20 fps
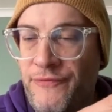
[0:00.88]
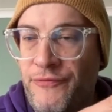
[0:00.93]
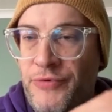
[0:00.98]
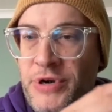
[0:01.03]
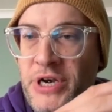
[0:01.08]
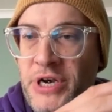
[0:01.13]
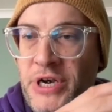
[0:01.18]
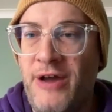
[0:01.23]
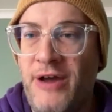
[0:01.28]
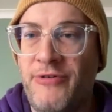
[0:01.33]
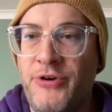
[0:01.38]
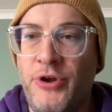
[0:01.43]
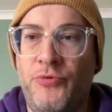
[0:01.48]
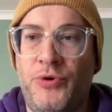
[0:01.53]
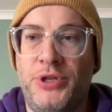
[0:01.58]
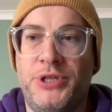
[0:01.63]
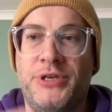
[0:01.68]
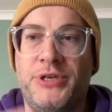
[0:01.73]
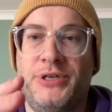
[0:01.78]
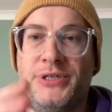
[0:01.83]
we now know
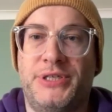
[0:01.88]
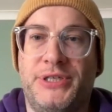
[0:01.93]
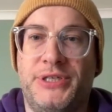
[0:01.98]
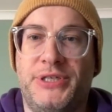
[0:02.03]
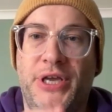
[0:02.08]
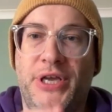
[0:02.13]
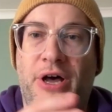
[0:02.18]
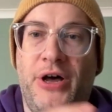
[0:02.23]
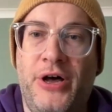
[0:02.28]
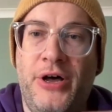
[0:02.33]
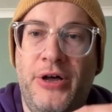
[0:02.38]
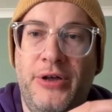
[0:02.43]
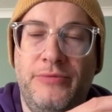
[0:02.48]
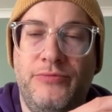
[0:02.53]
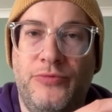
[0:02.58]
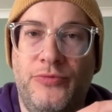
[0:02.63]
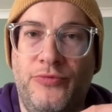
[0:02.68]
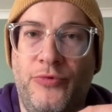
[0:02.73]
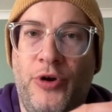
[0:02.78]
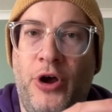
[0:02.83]
what the costs are,
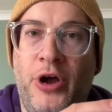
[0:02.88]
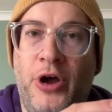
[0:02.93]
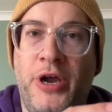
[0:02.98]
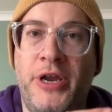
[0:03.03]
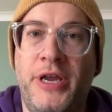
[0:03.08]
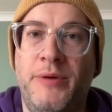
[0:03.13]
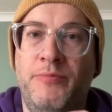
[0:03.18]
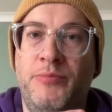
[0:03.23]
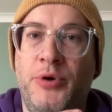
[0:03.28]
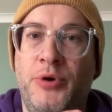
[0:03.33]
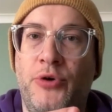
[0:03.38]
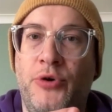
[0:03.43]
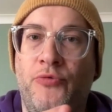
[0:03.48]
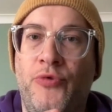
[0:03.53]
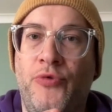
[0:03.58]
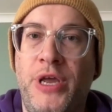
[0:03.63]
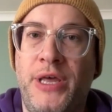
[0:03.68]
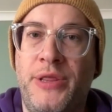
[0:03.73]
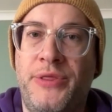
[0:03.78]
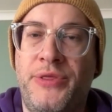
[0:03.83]
right, but
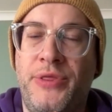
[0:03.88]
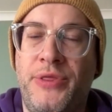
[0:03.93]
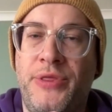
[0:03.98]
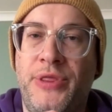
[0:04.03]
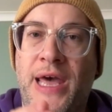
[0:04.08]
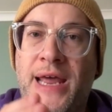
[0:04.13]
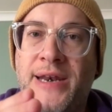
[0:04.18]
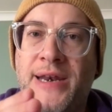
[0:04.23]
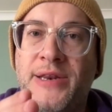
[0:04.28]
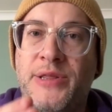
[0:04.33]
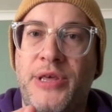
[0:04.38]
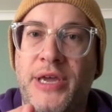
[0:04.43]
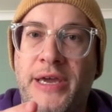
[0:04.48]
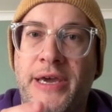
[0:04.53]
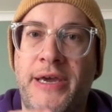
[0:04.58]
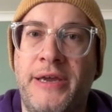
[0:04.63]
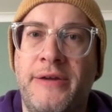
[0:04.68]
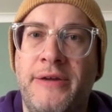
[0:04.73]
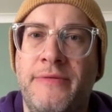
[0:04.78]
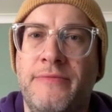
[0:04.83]
we're then
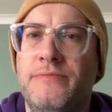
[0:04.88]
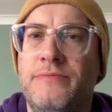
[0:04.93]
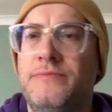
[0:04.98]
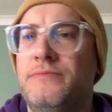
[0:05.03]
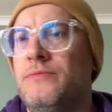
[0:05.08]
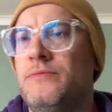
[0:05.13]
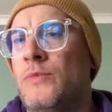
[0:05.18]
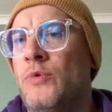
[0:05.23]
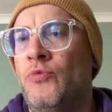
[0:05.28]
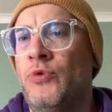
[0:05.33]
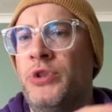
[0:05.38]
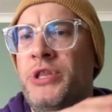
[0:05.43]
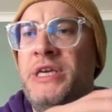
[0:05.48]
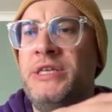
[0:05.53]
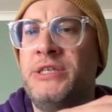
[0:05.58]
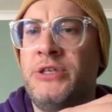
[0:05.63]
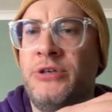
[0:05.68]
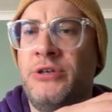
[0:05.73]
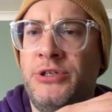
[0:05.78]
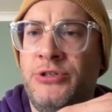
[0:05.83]
thinking, well, these
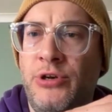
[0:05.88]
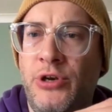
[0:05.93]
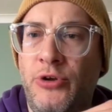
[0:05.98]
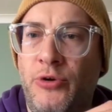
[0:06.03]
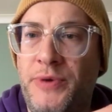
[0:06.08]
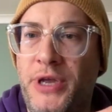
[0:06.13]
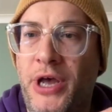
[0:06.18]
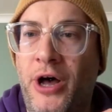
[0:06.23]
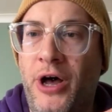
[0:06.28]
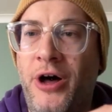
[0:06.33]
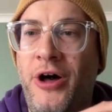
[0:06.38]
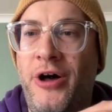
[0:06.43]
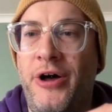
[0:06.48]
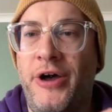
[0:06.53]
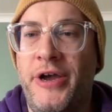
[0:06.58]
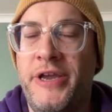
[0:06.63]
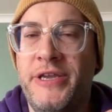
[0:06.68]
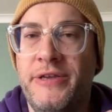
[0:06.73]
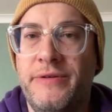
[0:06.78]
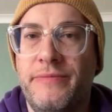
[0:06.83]
costs are a little bit
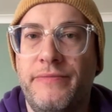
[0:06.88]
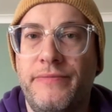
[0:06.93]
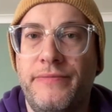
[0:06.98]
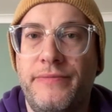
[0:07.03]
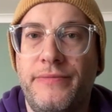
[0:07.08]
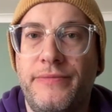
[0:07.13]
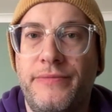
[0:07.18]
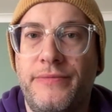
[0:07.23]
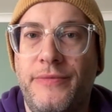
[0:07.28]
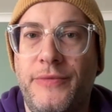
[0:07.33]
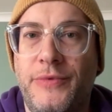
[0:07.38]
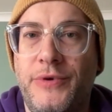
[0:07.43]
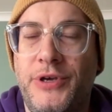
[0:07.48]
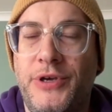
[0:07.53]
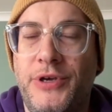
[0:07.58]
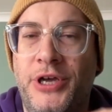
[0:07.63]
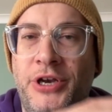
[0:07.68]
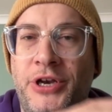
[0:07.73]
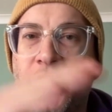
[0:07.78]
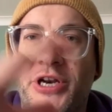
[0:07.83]
high
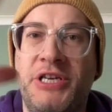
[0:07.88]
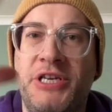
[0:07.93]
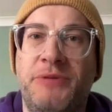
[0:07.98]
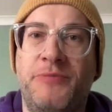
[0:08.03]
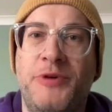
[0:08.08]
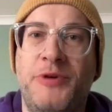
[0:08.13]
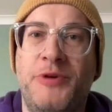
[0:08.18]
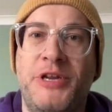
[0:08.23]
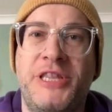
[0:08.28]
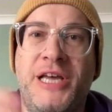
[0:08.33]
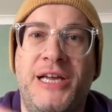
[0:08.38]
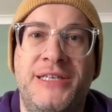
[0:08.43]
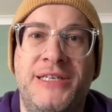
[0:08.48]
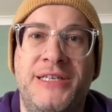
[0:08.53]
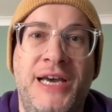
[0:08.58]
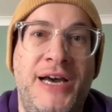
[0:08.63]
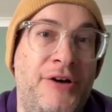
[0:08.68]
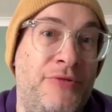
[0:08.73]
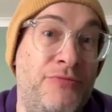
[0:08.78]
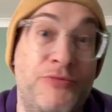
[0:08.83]
and I need to bring that
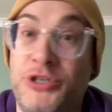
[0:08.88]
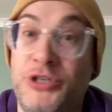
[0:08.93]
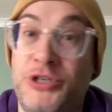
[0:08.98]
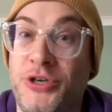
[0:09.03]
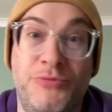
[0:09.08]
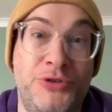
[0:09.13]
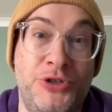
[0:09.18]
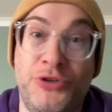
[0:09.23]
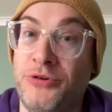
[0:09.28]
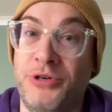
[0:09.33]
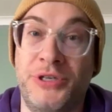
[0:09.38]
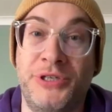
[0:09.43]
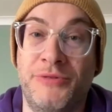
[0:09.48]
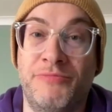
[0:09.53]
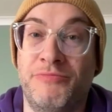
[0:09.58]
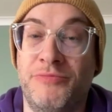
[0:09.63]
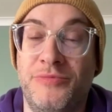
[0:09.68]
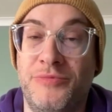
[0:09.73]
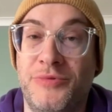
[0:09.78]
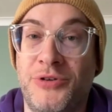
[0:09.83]
down, which I'm sure is a
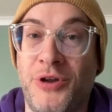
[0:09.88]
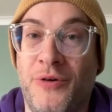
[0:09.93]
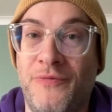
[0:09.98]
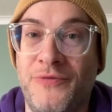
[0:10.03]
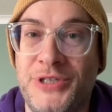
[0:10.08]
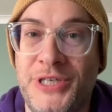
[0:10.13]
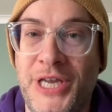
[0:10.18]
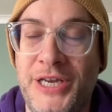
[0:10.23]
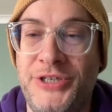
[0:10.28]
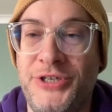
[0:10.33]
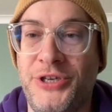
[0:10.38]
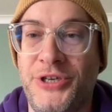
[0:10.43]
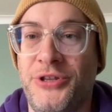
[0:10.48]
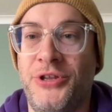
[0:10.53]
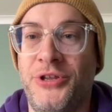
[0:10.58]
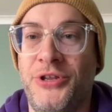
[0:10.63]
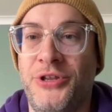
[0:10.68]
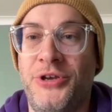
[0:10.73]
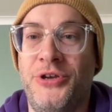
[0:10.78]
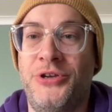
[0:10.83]
conversation
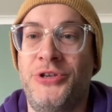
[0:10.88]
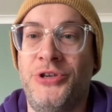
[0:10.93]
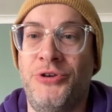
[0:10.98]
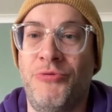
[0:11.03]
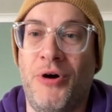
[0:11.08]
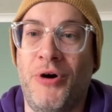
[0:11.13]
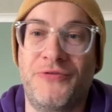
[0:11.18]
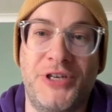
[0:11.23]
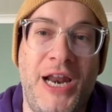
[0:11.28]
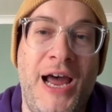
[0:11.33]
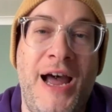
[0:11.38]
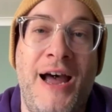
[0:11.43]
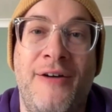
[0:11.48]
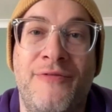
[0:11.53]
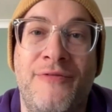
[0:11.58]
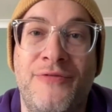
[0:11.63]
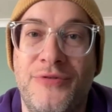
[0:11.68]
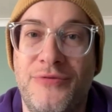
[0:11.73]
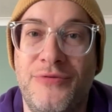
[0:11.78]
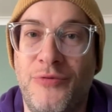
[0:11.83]
that you often have,
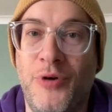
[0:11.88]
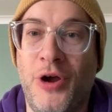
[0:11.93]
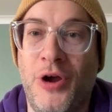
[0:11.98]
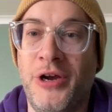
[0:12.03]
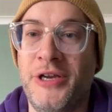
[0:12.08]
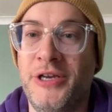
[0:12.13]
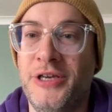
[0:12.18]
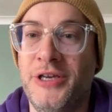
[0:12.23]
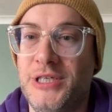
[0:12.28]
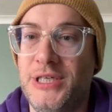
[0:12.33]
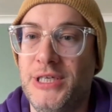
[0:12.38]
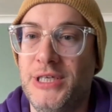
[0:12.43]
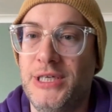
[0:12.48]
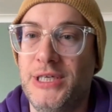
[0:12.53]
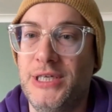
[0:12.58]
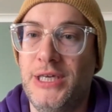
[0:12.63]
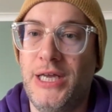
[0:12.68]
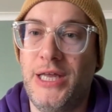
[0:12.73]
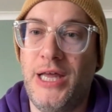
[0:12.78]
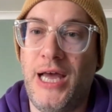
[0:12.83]
right?
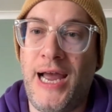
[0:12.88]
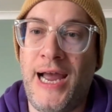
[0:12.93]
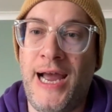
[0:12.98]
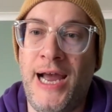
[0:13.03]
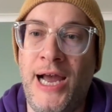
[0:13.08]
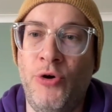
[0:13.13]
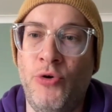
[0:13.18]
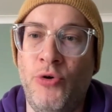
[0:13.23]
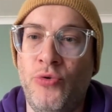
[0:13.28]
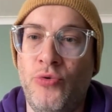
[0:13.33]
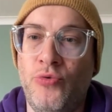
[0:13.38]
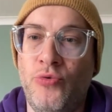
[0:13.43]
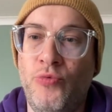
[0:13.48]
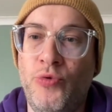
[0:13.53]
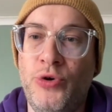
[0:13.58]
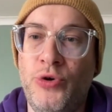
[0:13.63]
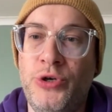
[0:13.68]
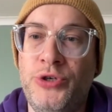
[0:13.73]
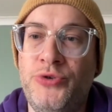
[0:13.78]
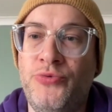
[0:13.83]
How
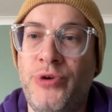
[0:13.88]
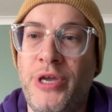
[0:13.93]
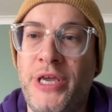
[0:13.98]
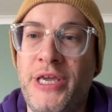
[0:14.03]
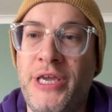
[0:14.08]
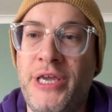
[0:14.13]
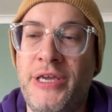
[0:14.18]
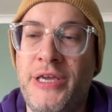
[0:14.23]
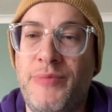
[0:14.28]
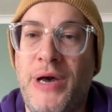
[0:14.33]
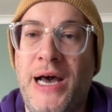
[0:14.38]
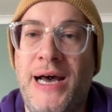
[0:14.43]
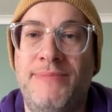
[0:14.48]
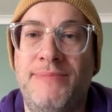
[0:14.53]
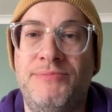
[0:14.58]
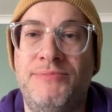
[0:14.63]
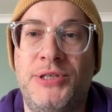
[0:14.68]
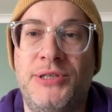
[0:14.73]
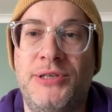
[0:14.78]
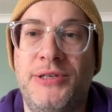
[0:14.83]
would we
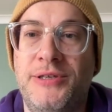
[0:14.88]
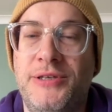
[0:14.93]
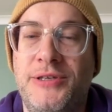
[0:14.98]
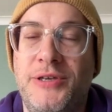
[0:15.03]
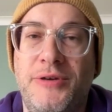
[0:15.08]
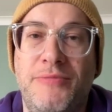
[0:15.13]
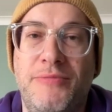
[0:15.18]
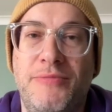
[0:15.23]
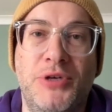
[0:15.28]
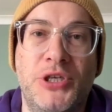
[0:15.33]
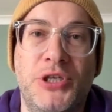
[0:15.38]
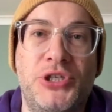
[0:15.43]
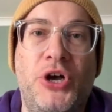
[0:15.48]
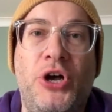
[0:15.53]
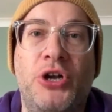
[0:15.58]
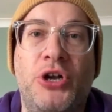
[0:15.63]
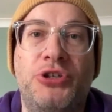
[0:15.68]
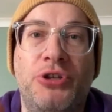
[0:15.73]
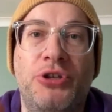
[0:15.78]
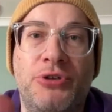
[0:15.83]
perhaps massage
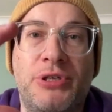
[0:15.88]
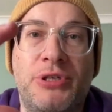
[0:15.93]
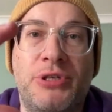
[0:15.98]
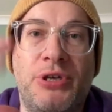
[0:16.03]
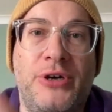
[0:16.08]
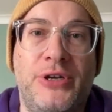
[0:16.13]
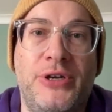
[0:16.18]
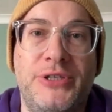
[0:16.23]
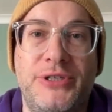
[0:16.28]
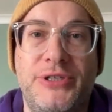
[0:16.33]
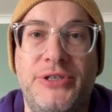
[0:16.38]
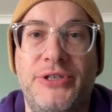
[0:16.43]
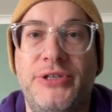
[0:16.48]
those costs?